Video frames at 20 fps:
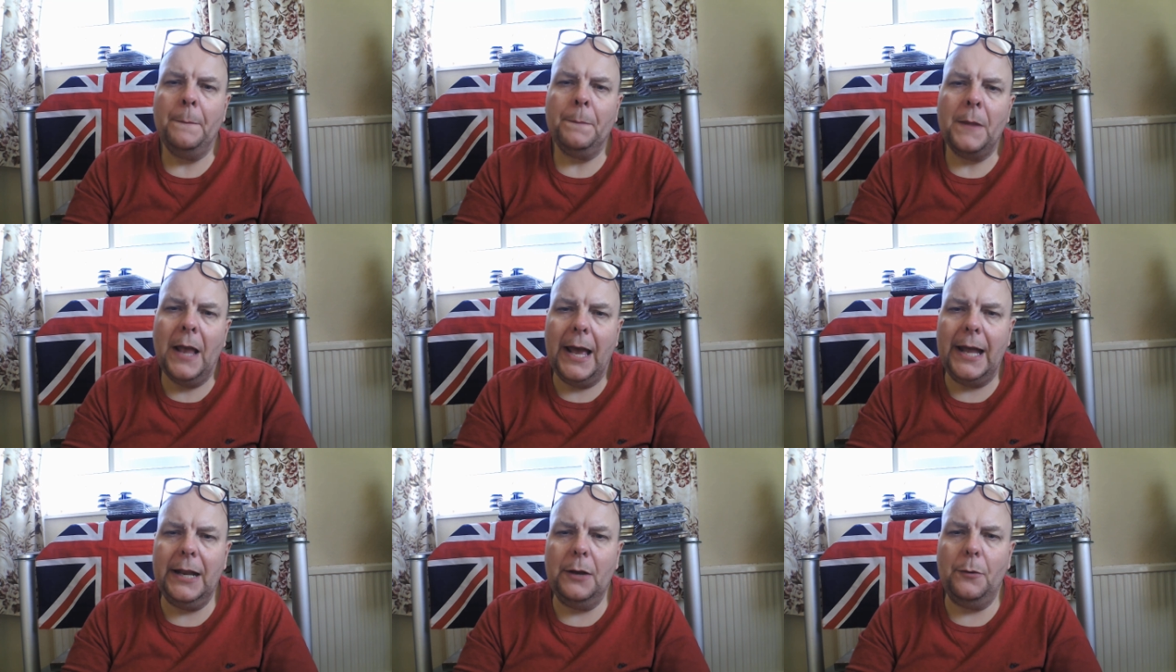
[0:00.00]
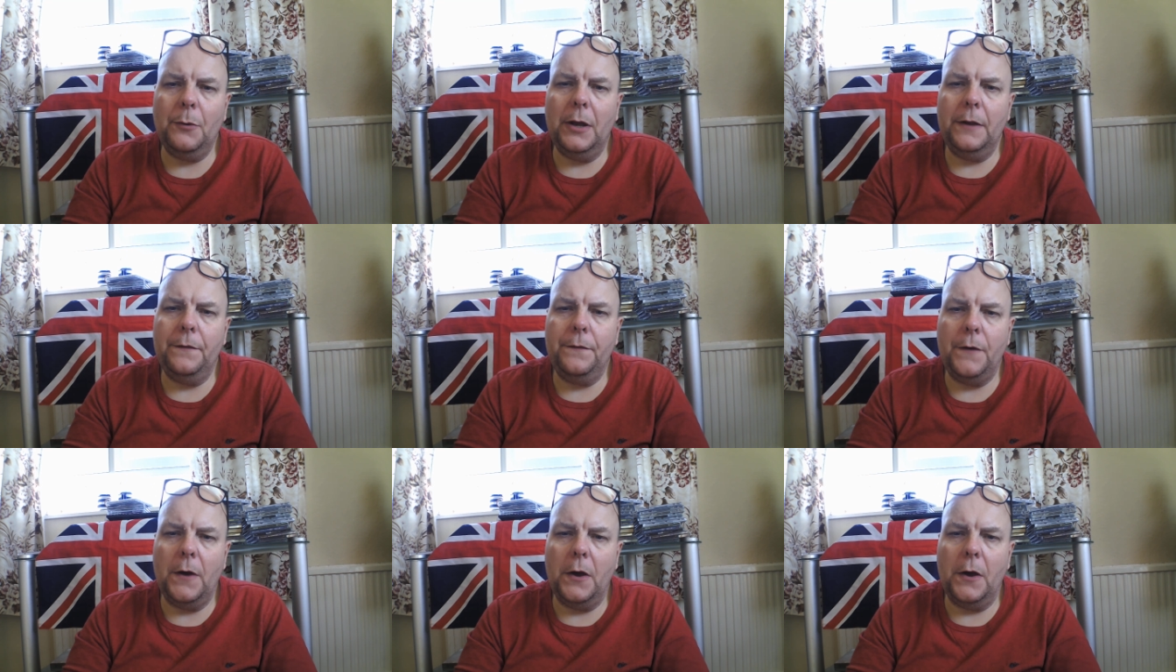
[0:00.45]

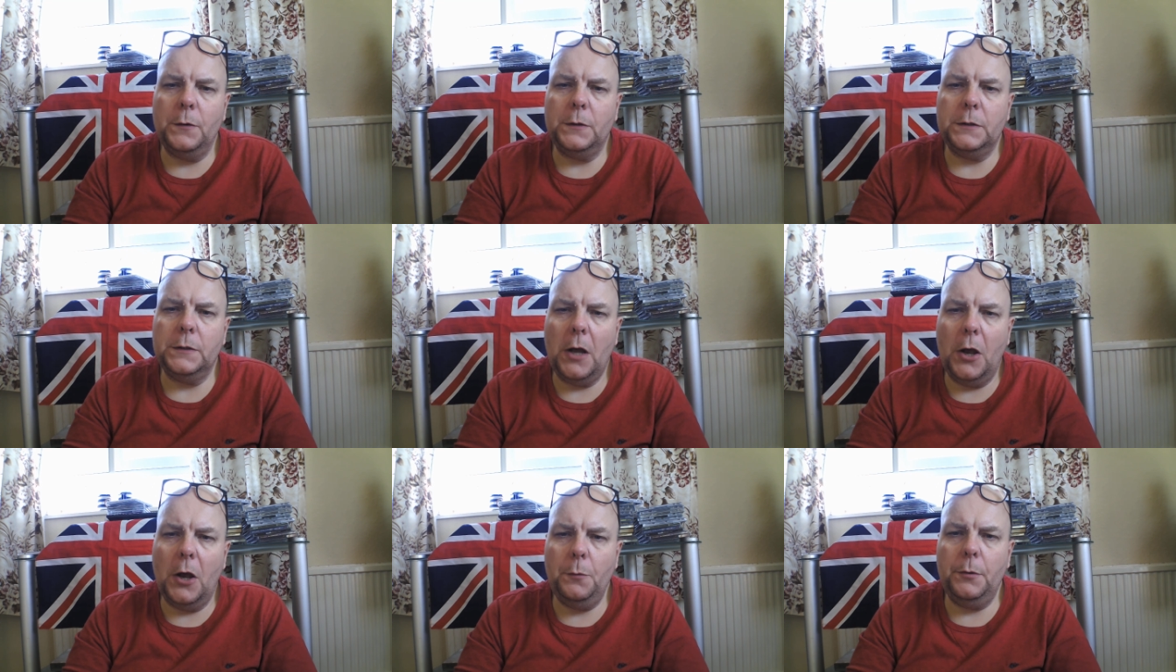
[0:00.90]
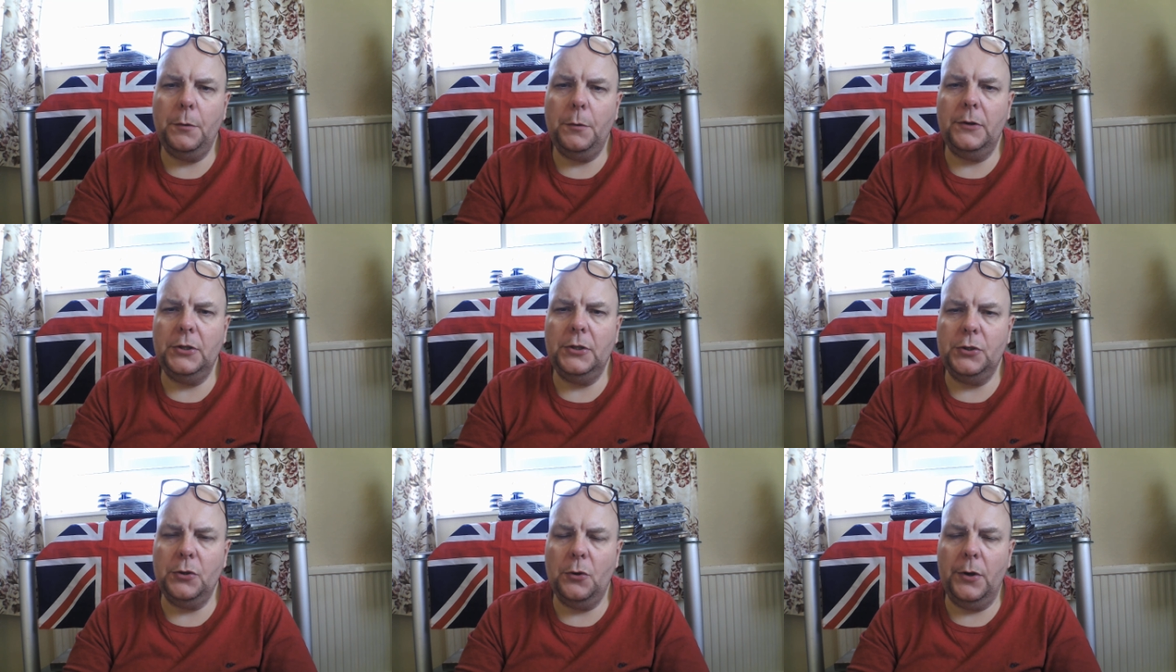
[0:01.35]
Anyway, folks, hope you
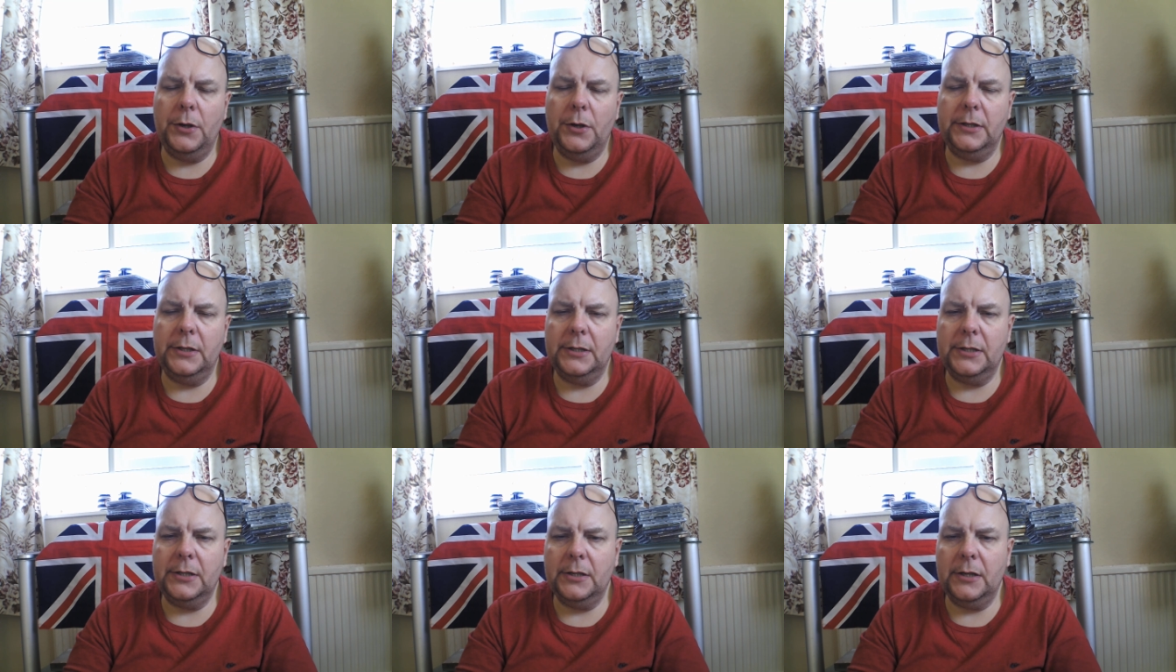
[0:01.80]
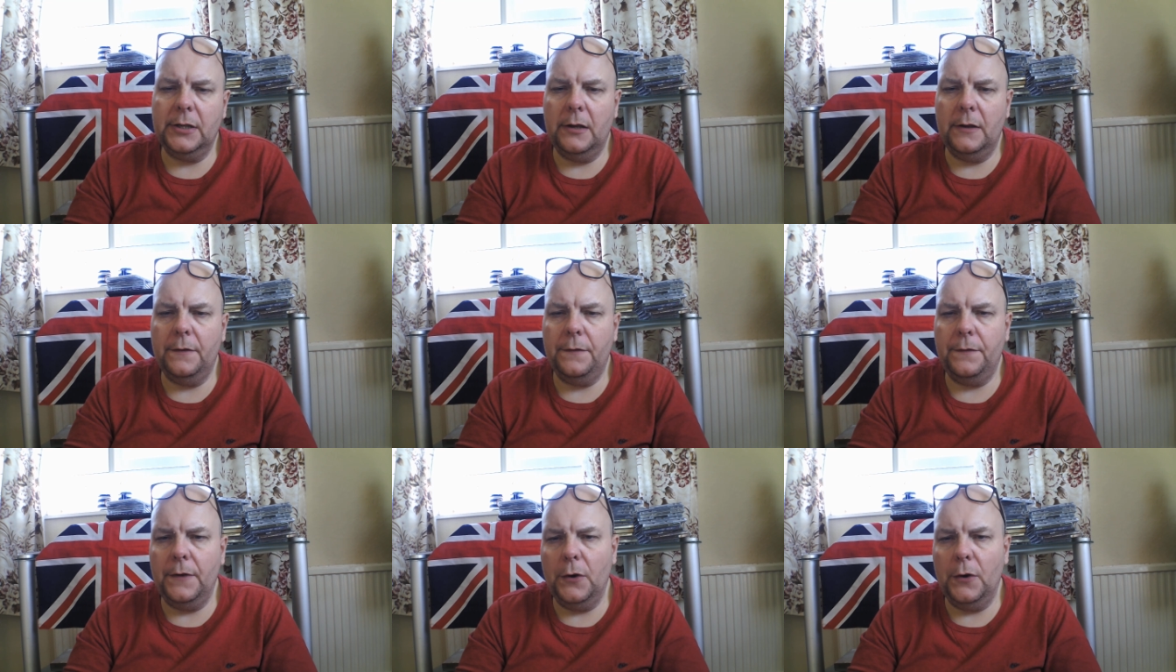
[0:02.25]
enjoyed this
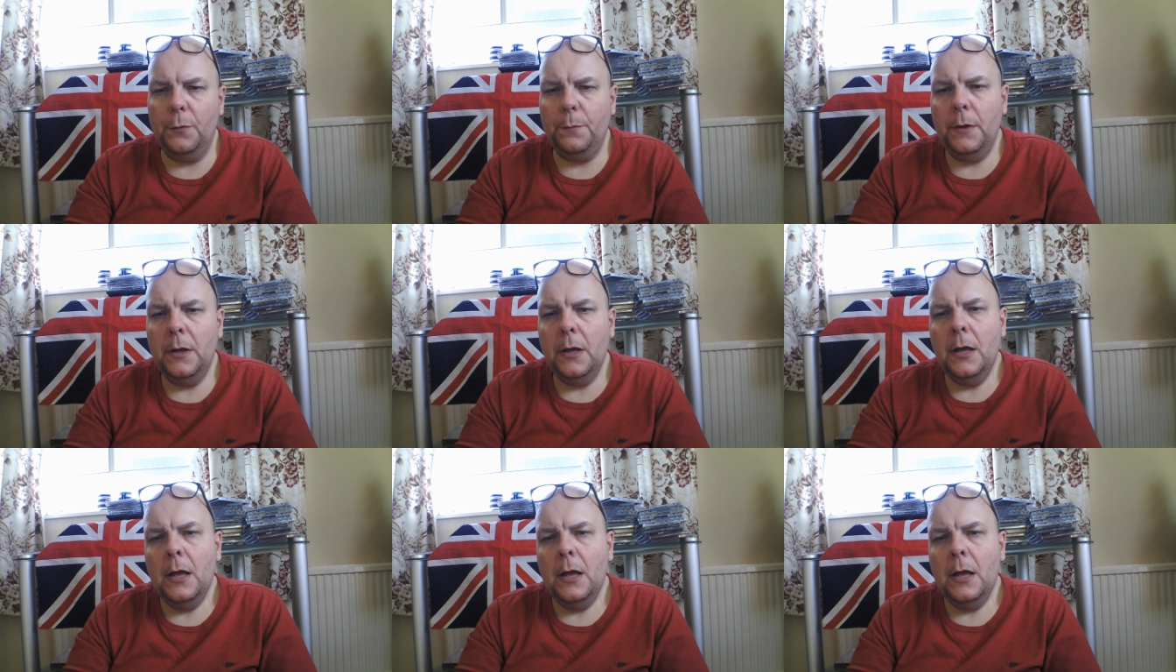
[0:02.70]
film.